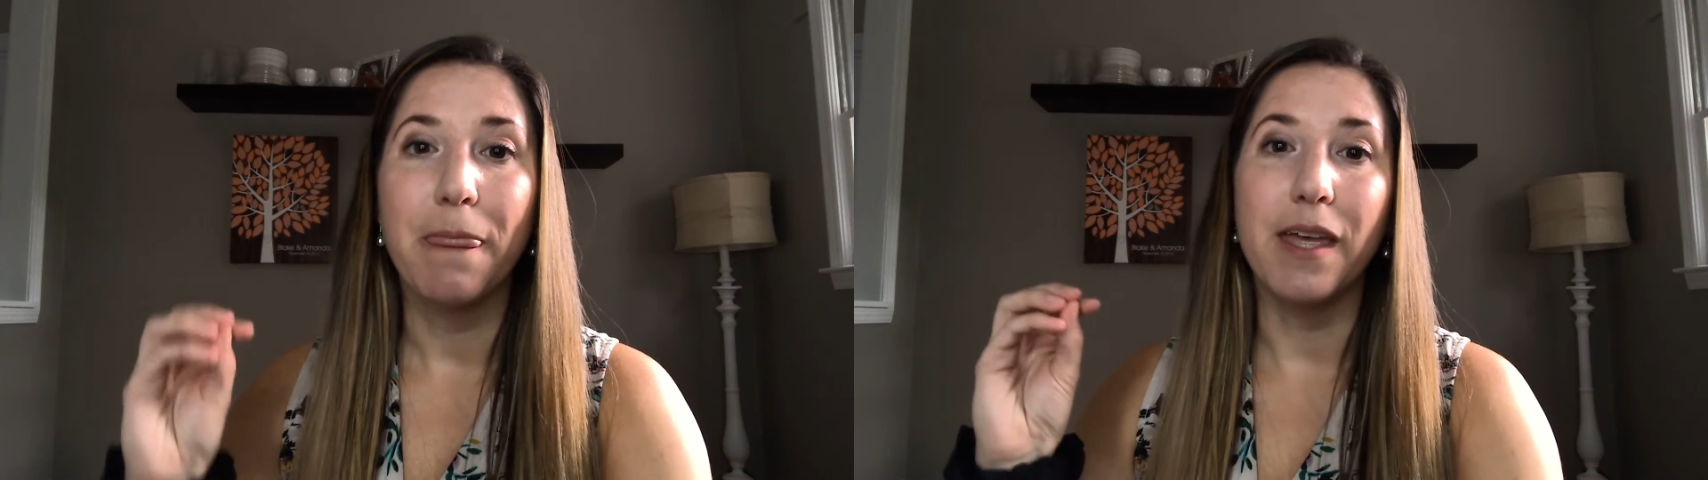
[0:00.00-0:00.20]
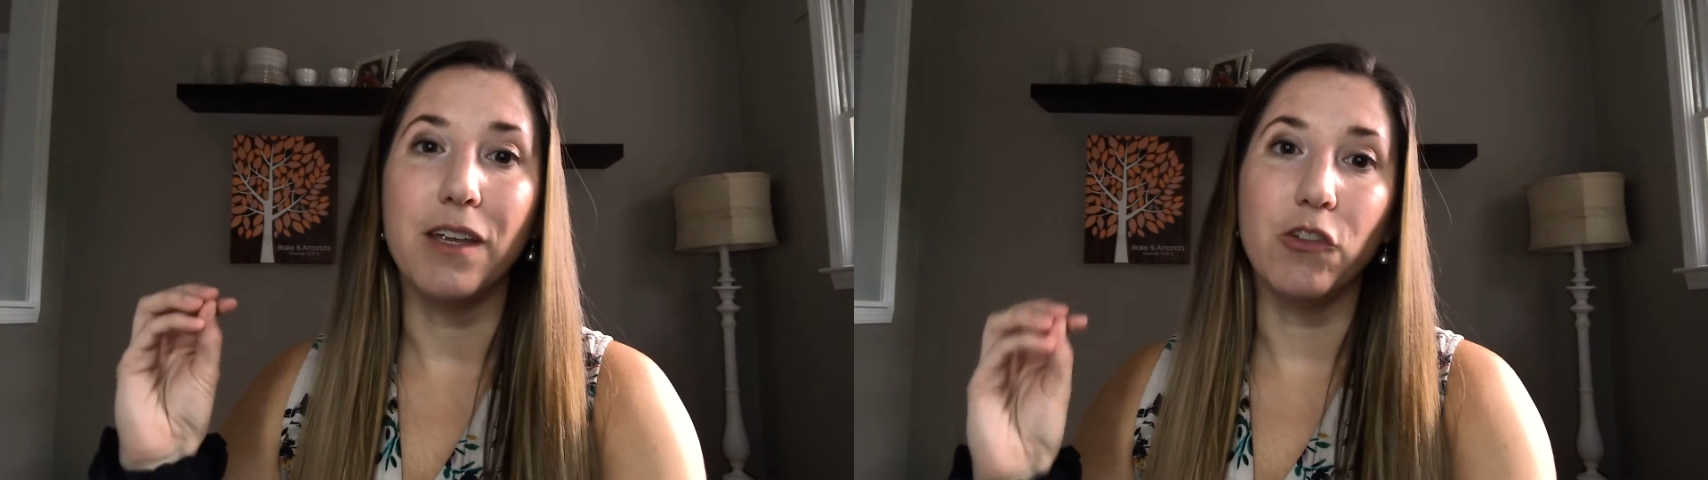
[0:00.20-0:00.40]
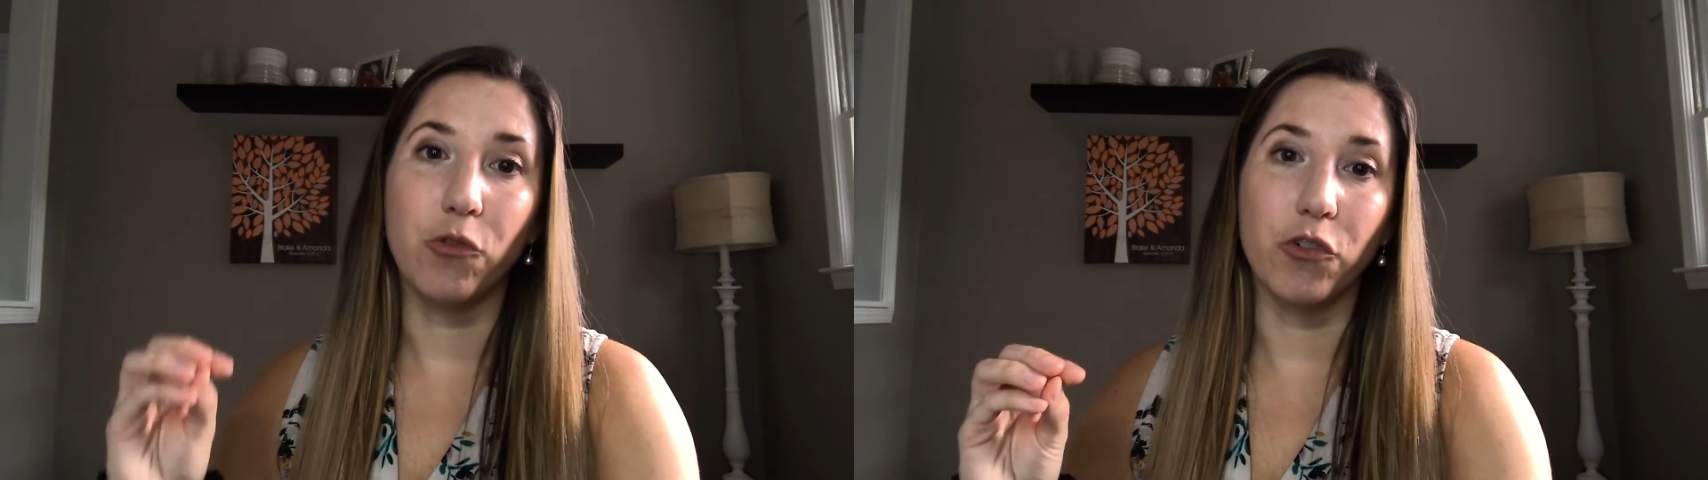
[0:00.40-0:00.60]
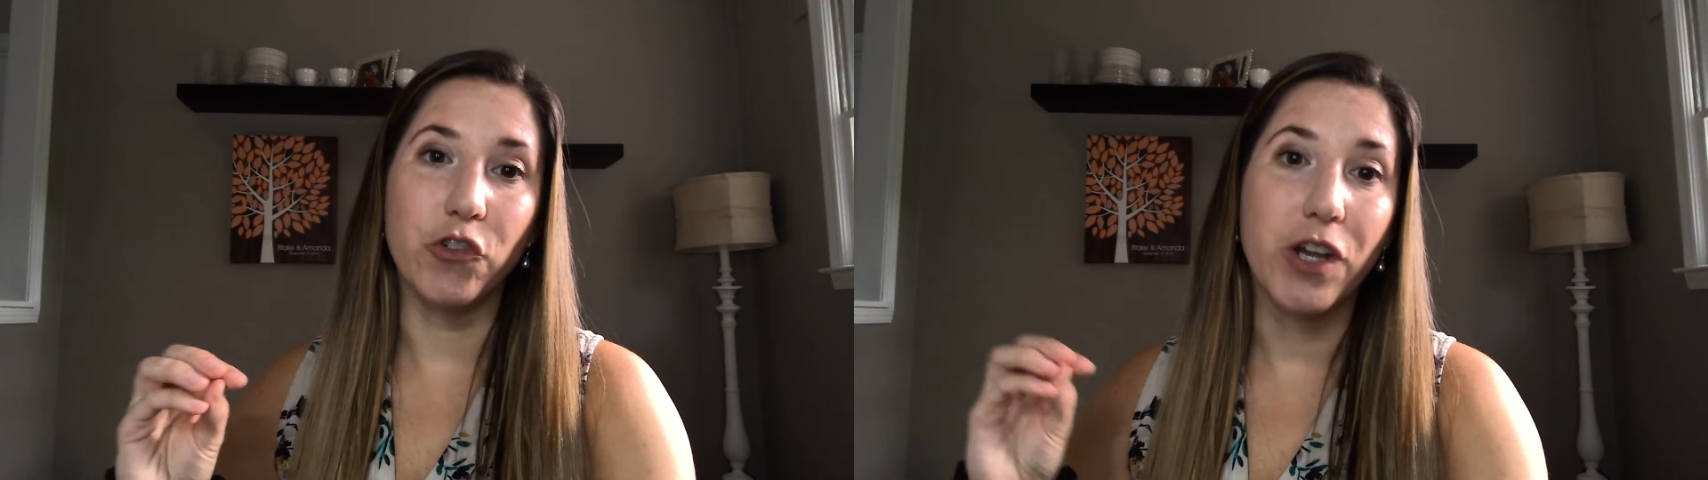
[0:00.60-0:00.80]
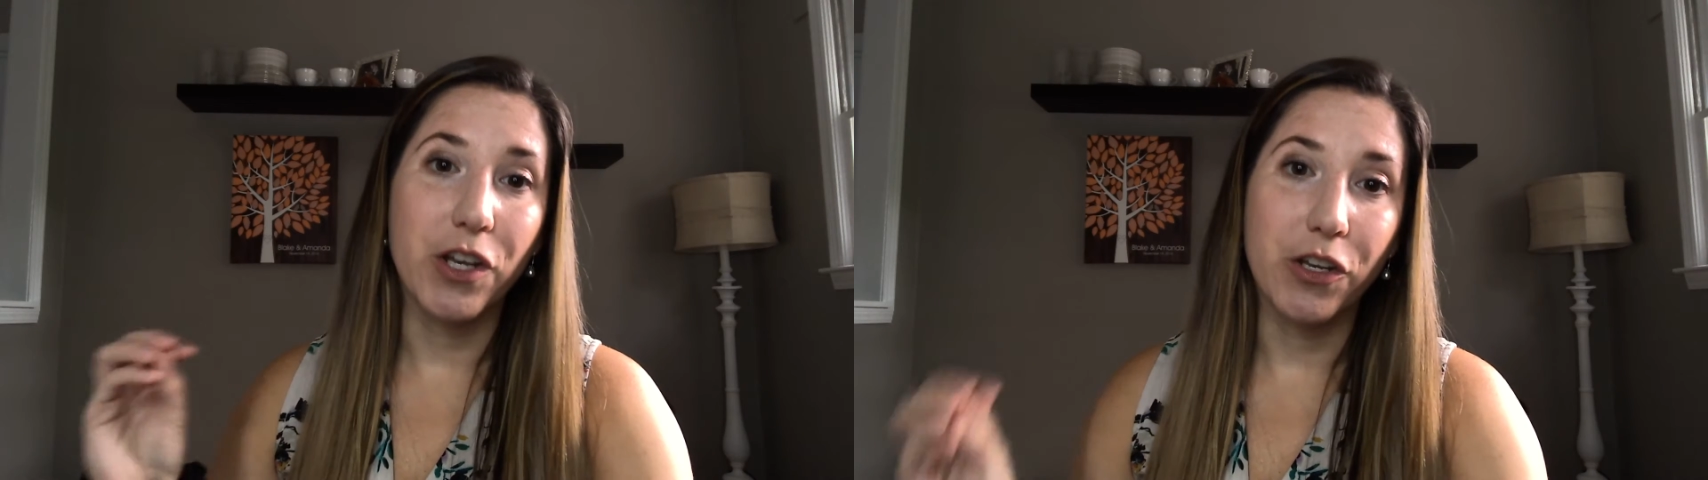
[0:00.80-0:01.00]
in
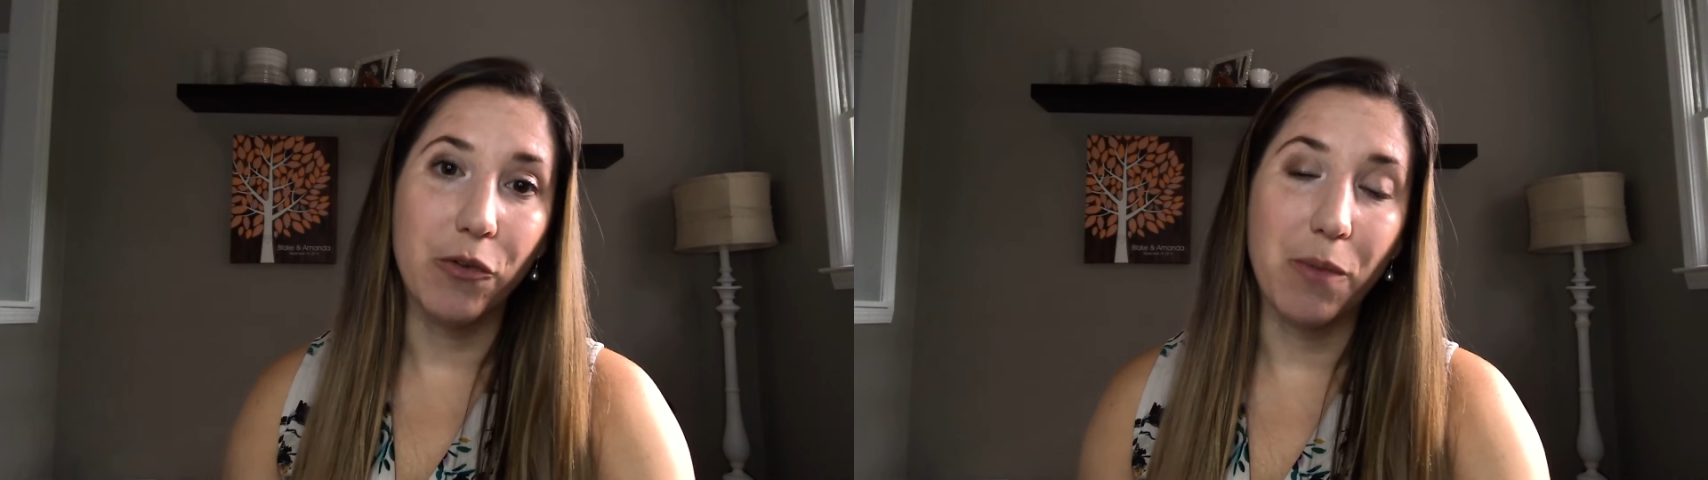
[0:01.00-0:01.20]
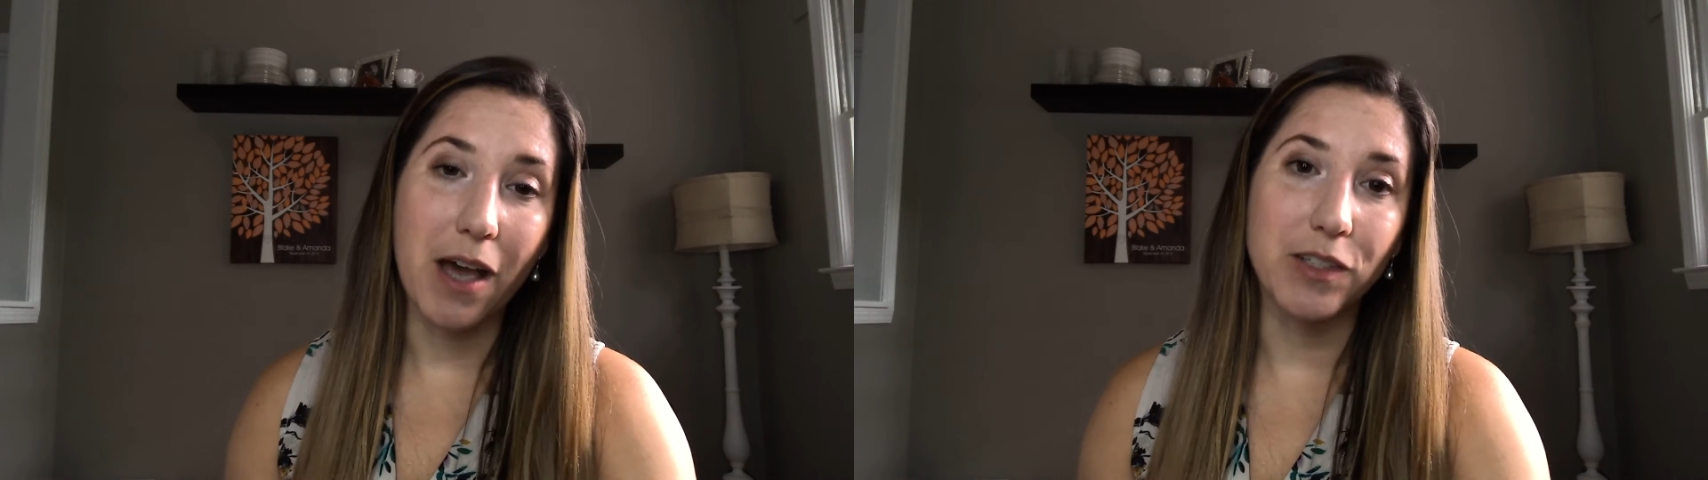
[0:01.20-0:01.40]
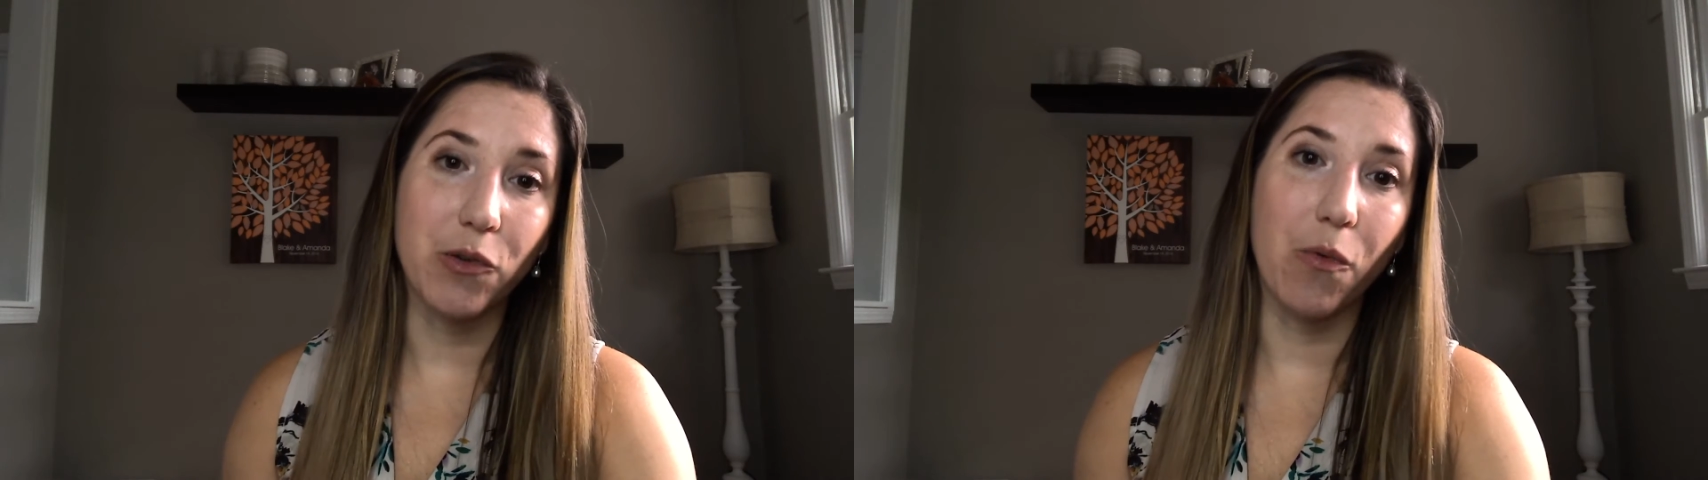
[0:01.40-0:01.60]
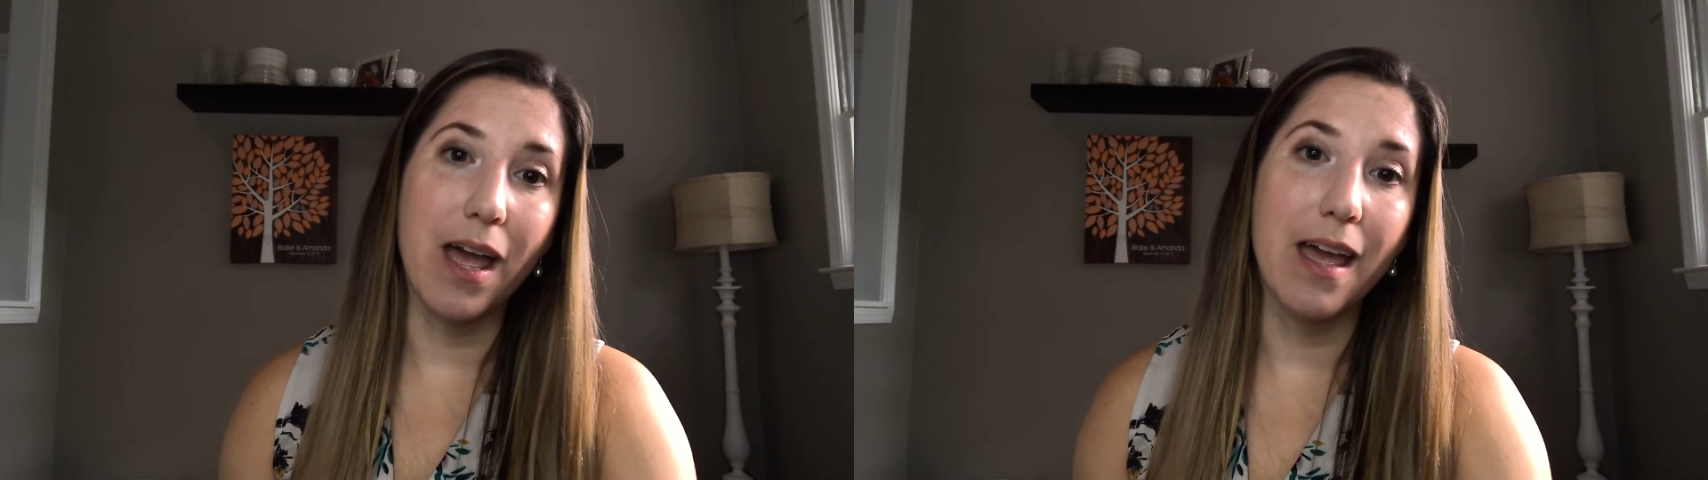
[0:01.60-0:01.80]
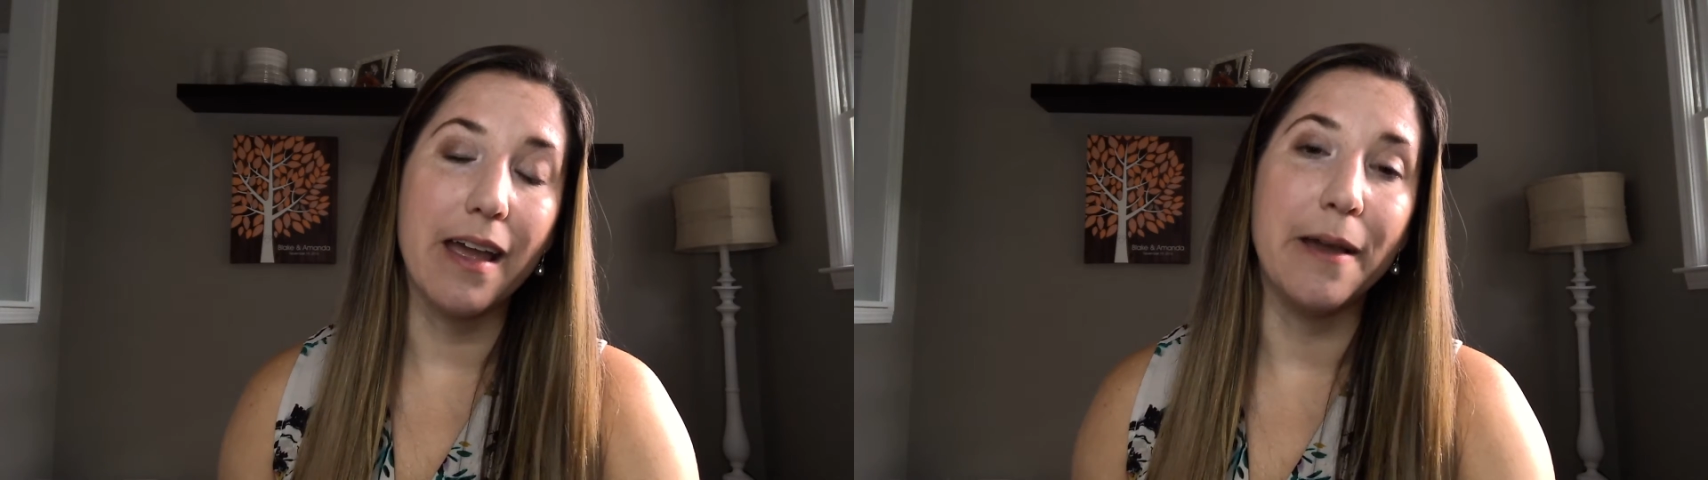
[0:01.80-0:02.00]
Georgia and you pass
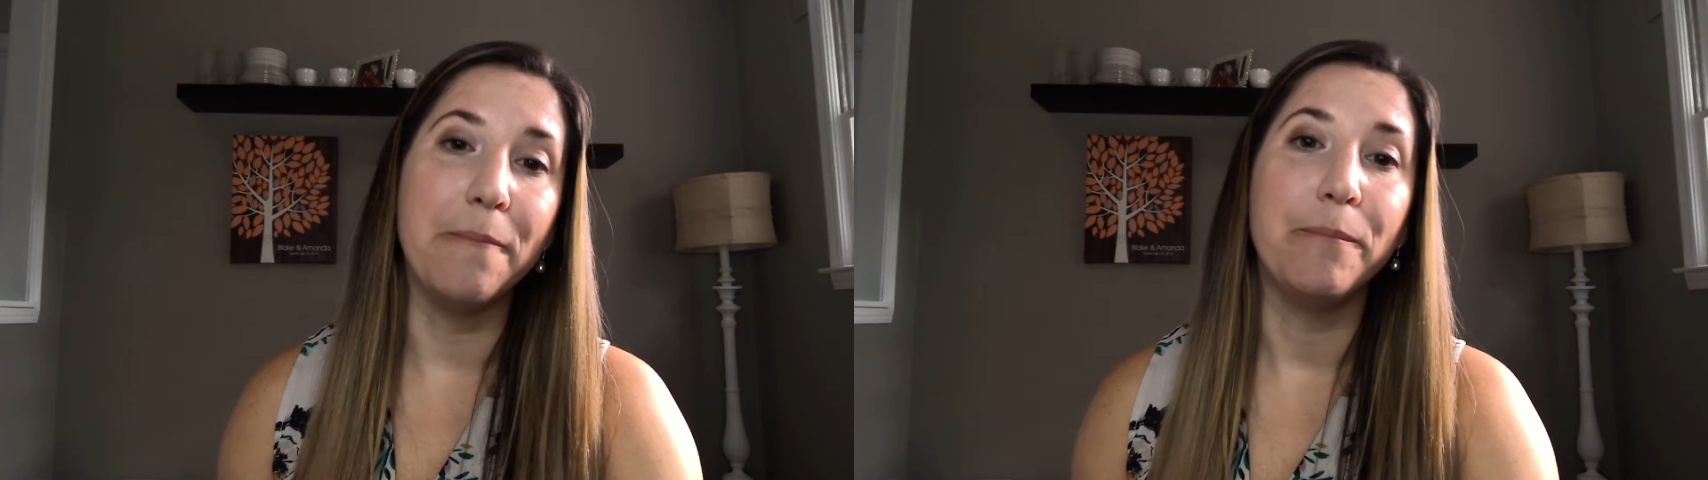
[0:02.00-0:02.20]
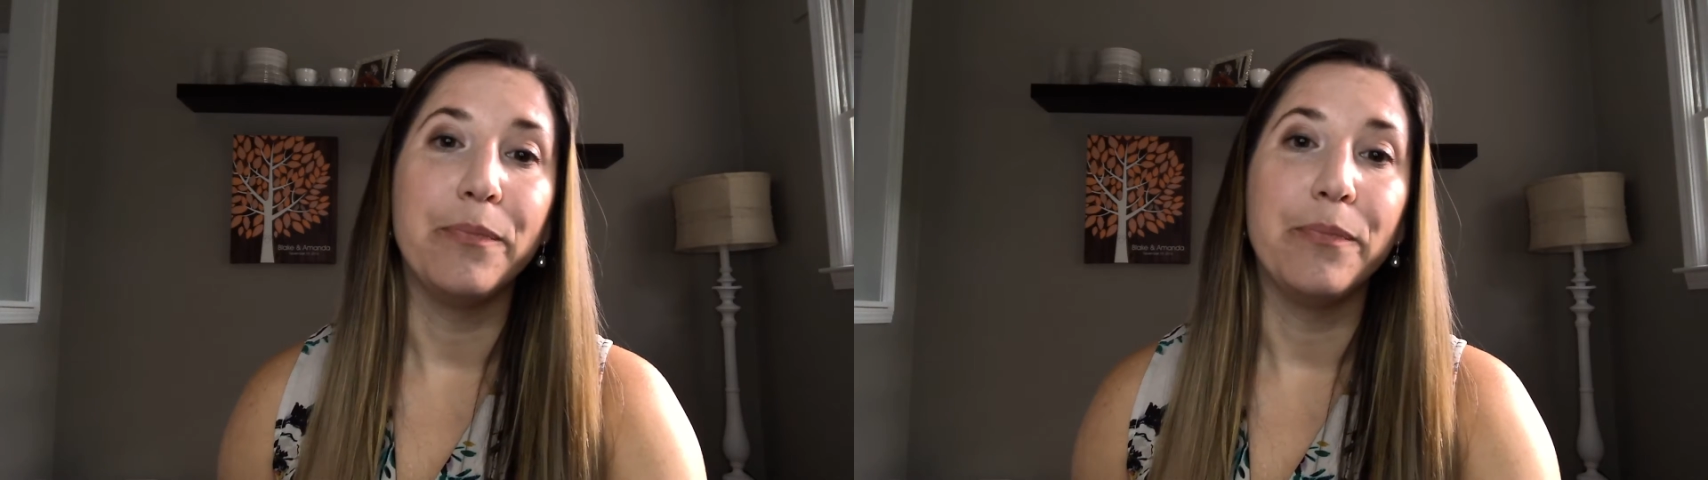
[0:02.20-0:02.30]
away,